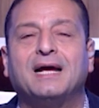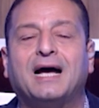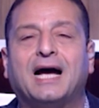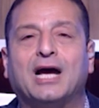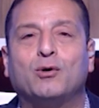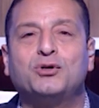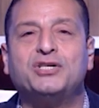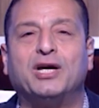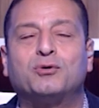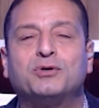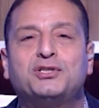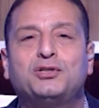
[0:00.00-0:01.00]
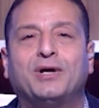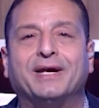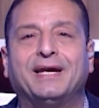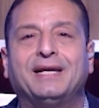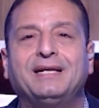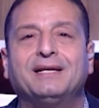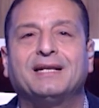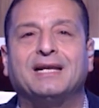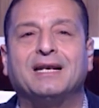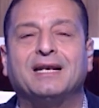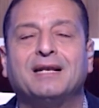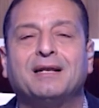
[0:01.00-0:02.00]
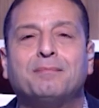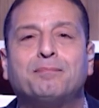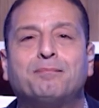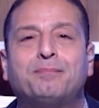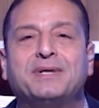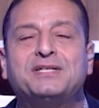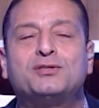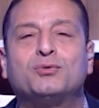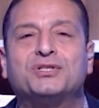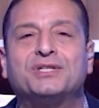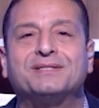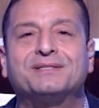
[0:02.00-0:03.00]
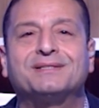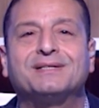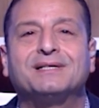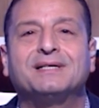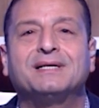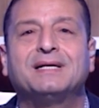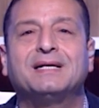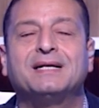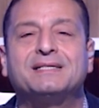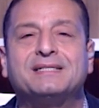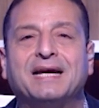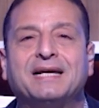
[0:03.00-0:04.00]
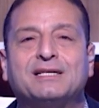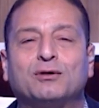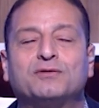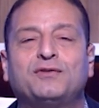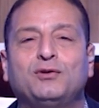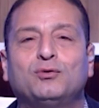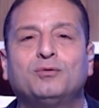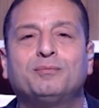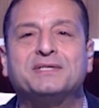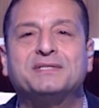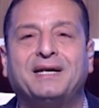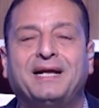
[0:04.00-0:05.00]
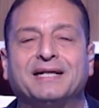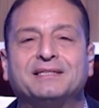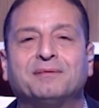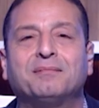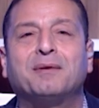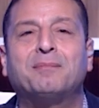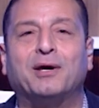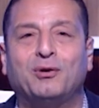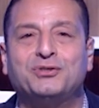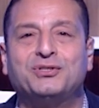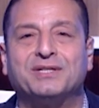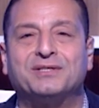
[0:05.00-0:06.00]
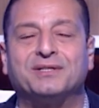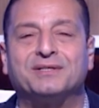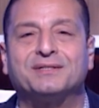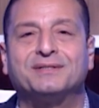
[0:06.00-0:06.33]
I wish I could see you again. Best wishes. Thanks a lot for you, Mr. Hatem, biology teacher.